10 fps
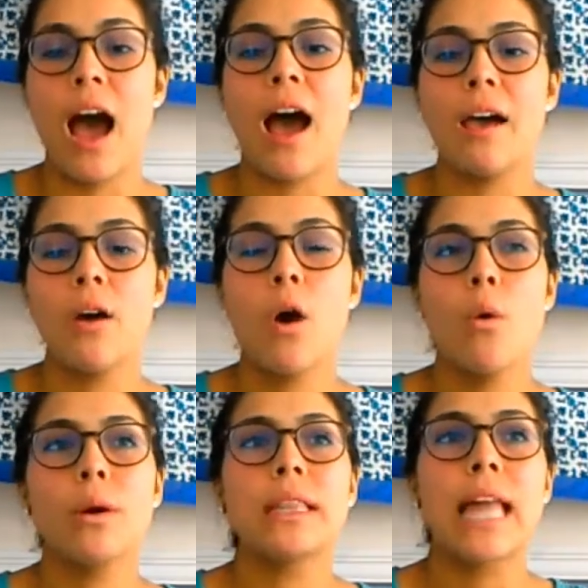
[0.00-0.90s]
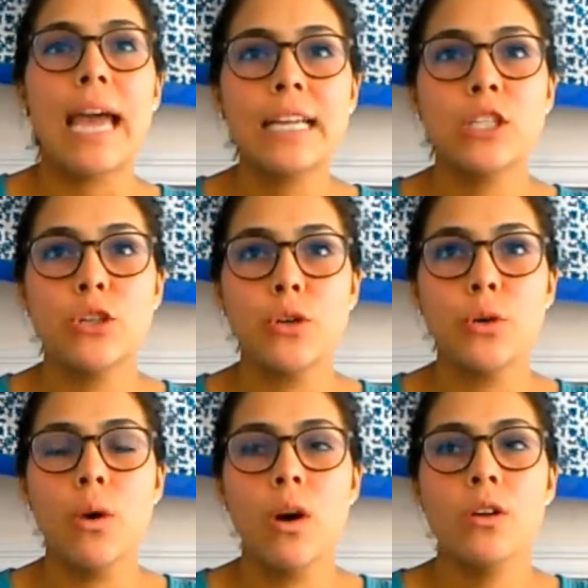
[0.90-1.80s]
I would like
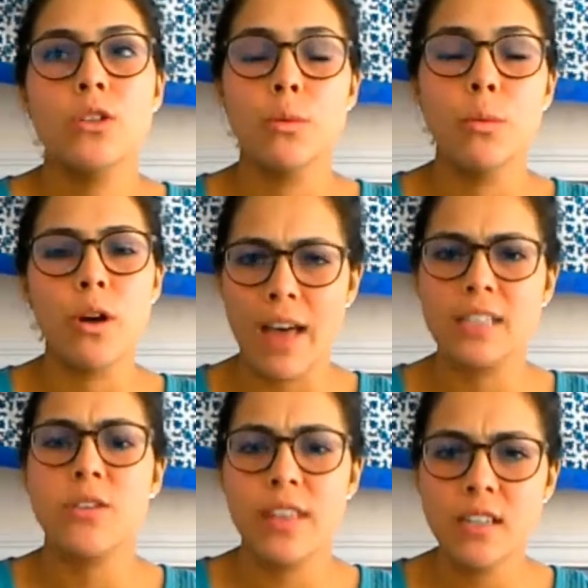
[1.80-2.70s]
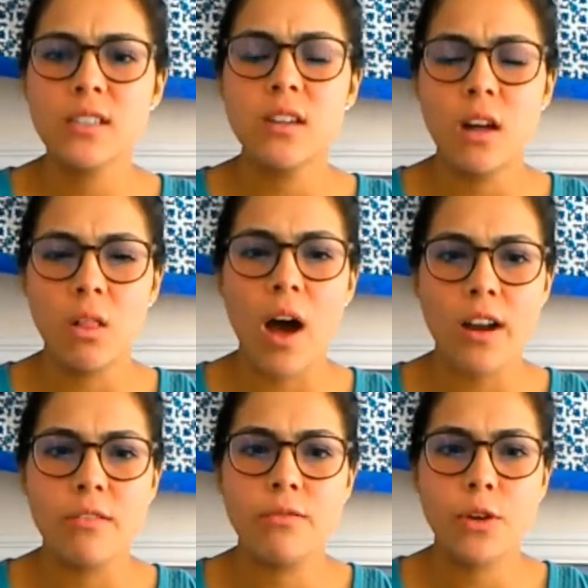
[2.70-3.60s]
to do more of that. So there's a lot
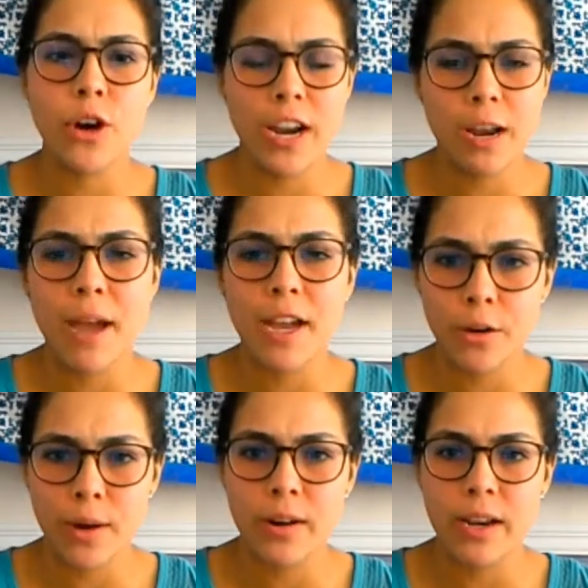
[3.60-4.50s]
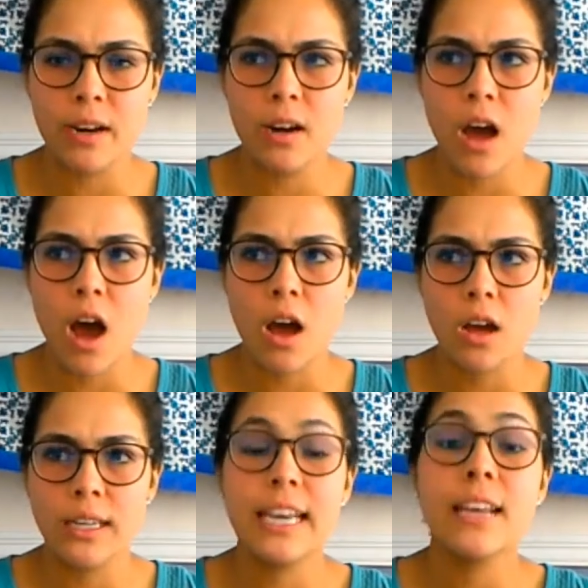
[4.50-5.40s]
of creating my career and uh,
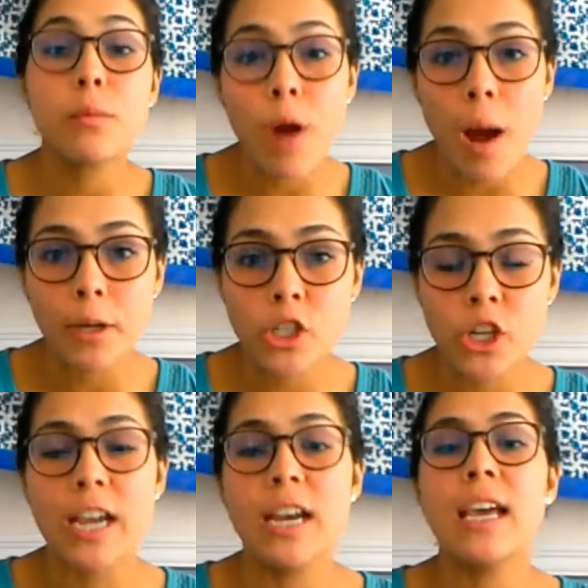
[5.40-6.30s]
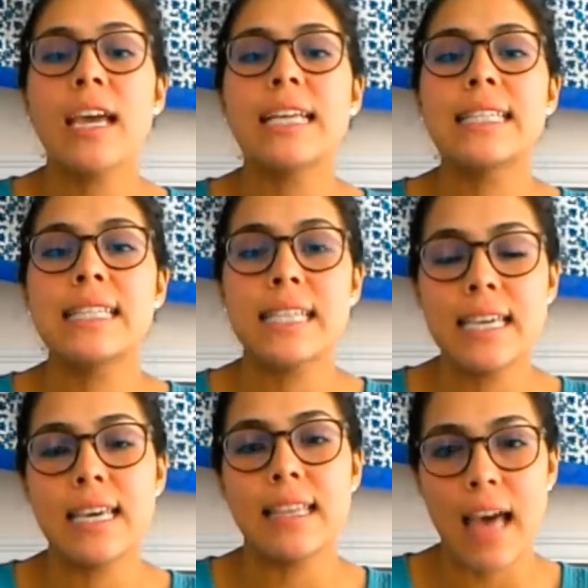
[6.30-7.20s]
getting the proper training and
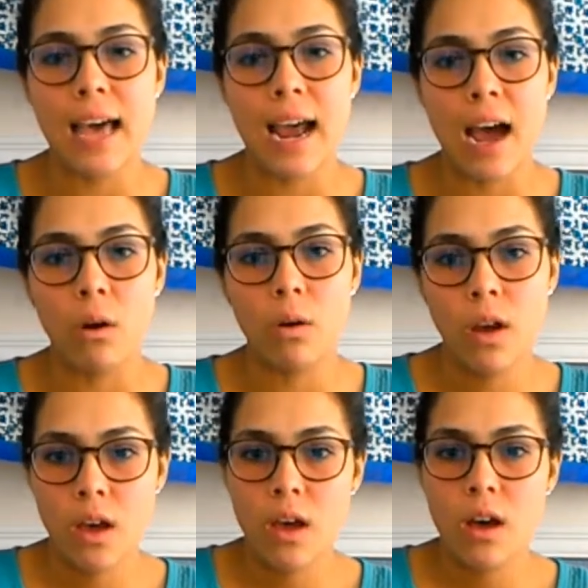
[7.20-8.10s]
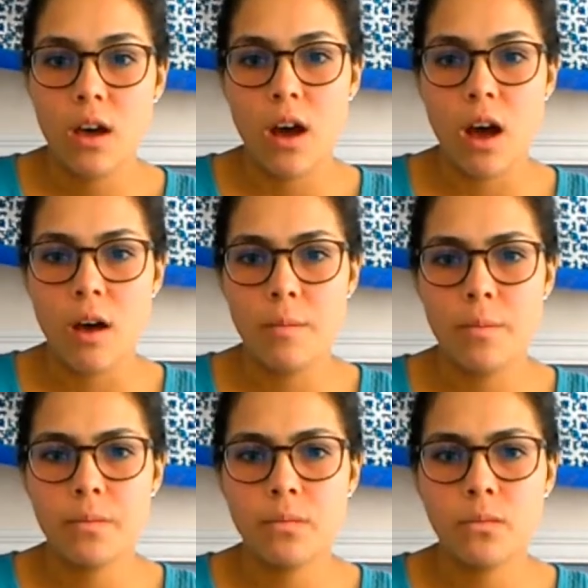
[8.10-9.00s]
seeking that out uh,
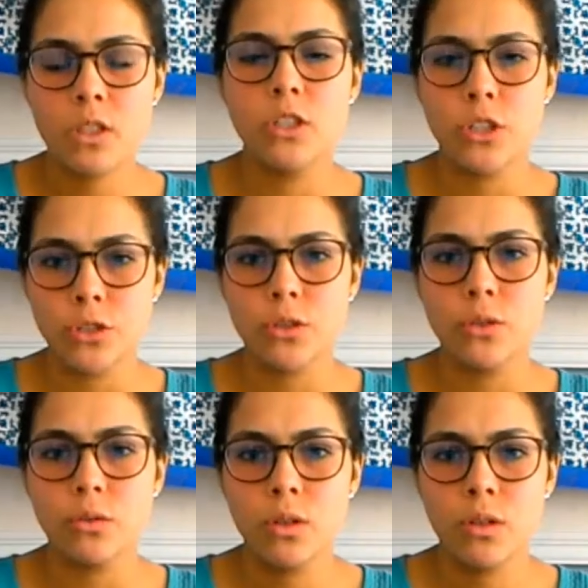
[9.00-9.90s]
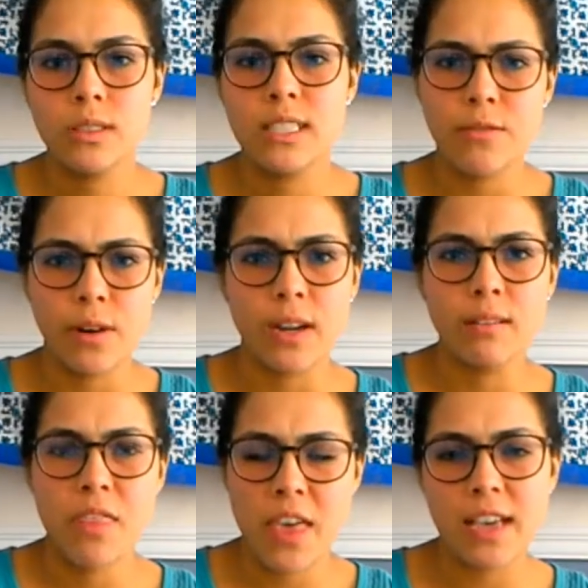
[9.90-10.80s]
to do different
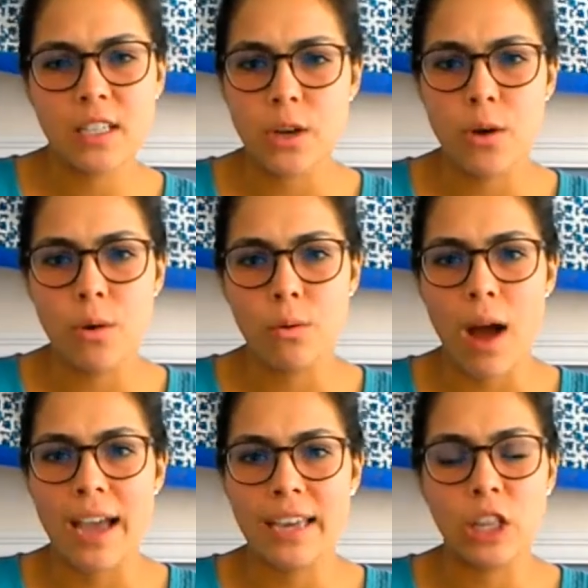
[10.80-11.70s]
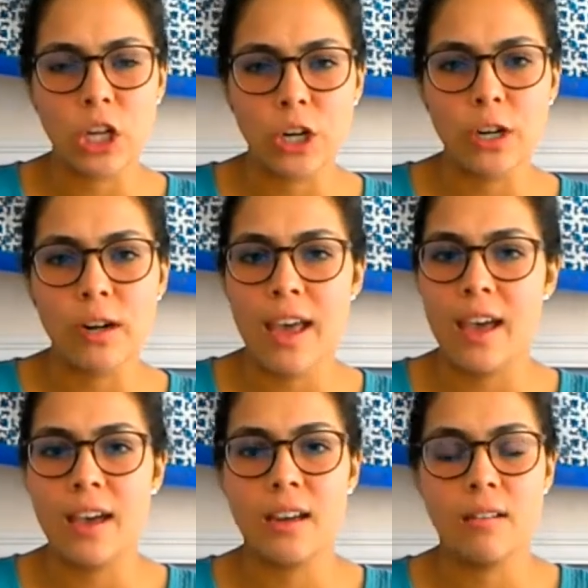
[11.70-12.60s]
things so I can learn
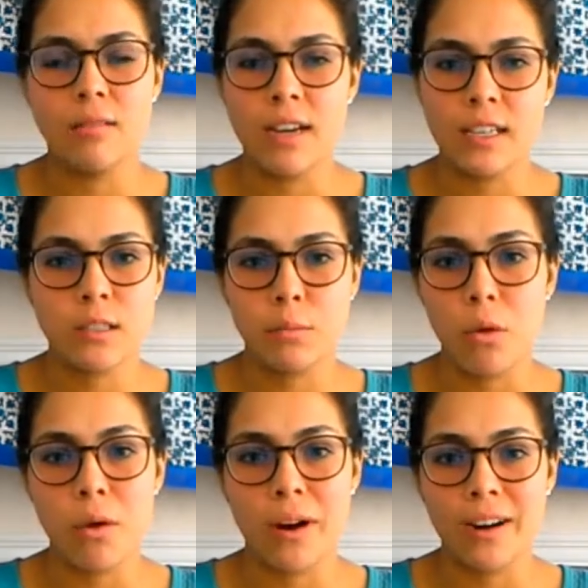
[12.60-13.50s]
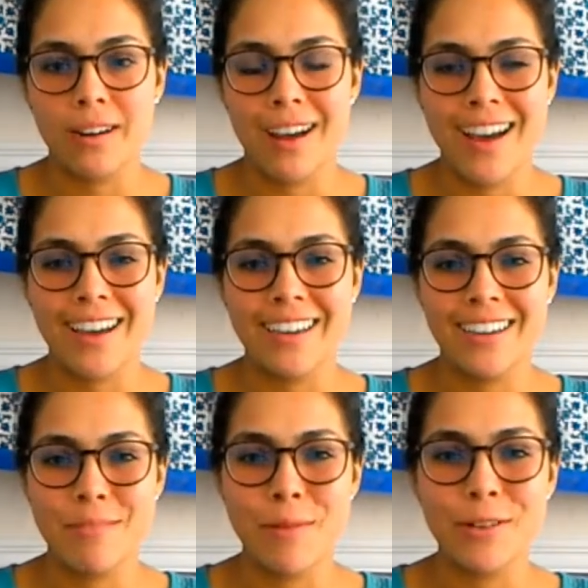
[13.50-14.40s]
and explore. And I
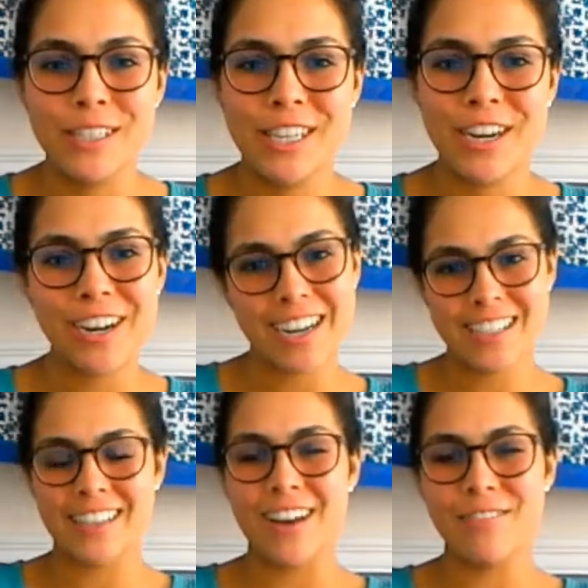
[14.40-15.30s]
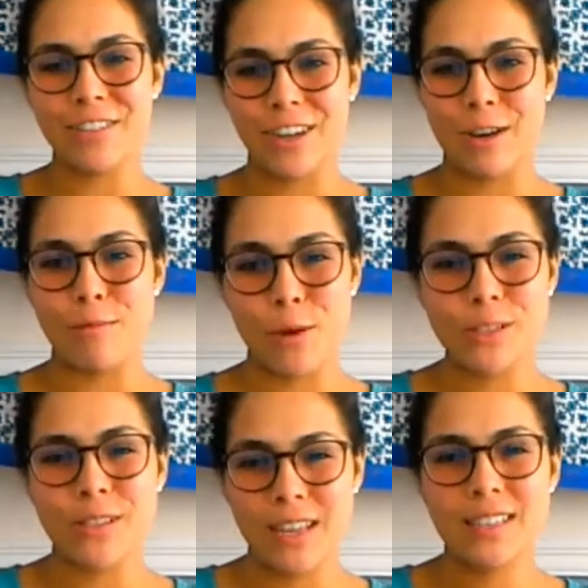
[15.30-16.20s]
am always curious and love learning more.
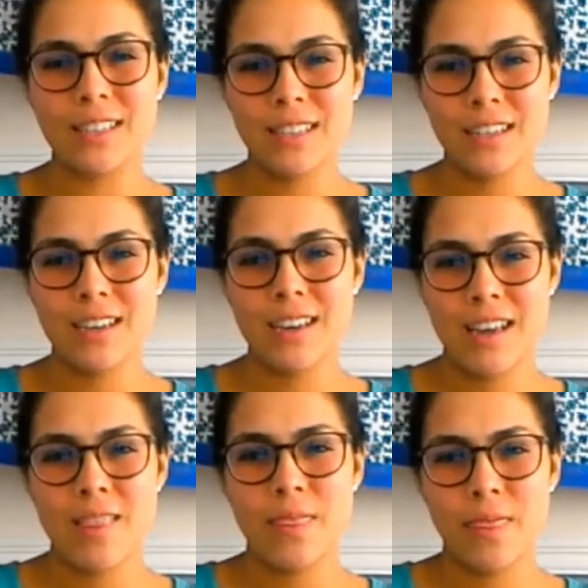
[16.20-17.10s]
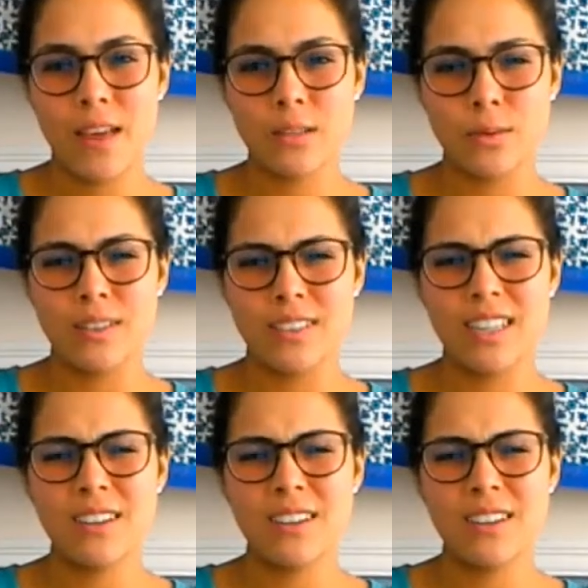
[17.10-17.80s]
So that's that's one.